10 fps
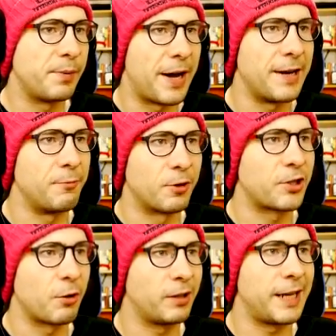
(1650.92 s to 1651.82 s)
But we're
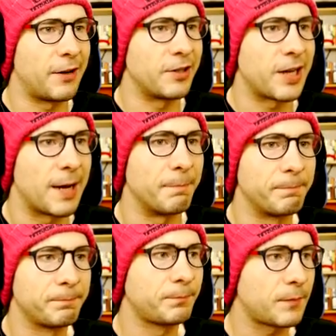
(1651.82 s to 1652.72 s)
totally out of time.
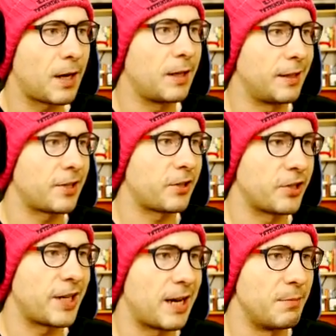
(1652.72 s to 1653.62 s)
Unless
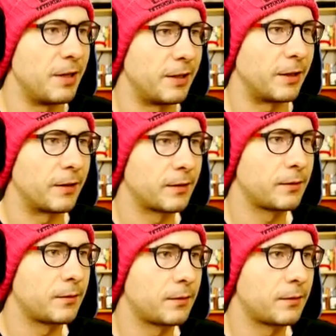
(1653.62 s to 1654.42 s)
there's an enemy in here.